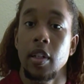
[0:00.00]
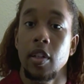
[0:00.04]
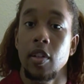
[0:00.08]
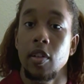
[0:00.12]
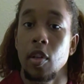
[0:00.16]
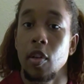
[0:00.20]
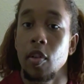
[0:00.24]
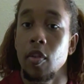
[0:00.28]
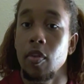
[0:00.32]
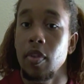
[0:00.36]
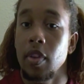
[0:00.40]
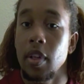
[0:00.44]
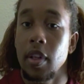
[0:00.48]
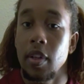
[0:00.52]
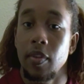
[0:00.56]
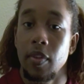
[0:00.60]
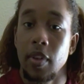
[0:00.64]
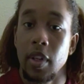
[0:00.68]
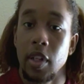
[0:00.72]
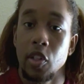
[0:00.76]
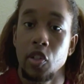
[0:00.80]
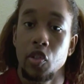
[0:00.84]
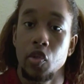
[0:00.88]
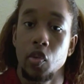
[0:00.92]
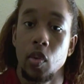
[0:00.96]
you know,
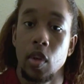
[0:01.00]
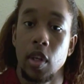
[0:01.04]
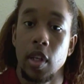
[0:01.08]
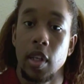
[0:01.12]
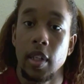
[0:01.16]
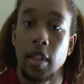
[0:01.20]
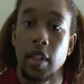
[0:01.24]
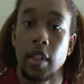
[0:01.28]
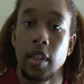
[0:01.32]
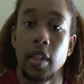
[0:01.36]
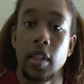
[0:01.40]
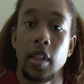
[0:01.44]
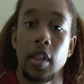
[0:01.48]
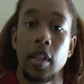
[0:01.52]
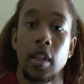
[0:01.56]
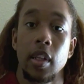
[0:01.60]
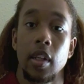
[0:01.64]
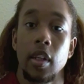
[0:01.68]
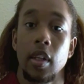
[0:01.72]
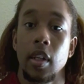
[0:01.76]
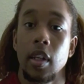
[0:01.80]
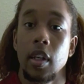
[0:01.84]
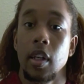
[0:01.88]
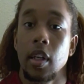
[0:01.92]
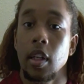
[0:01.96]
Venezuela,
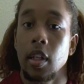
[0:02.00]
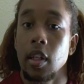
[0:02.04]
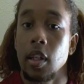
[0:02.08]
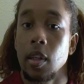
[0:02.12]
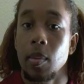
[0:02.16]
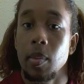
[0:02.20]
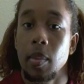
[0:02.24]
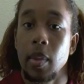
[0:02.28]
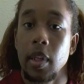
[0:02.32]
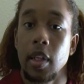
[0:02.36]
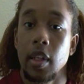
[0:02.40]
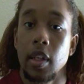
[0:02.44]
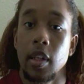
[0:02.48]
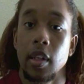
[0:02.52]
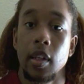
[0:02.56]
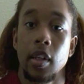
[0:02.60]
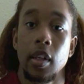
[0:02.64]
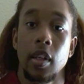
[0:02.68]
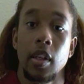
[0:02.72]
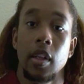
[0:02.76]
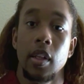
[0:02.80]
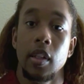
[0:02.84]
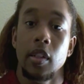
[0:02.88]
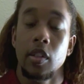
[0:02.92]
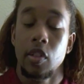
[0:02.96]
Colombia,
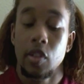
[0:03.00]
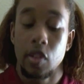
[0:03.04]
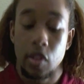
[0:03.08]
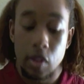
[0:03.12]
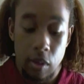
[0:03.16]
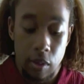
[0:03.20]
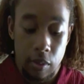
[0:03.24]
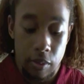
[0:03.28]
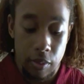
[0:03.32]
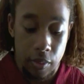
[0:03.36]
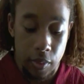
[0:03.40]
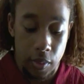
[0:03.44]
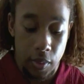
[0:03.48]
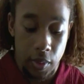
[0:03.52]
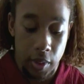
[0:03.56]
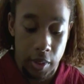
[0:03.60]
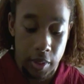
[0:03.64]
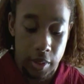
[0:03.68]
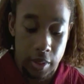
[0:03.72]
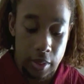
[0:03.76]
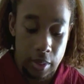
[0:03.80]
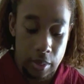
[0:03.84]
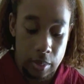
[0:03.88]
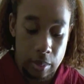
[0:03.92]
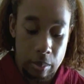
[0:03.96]
and so
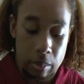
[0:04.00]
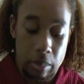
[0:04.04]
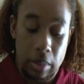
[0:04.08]
forth.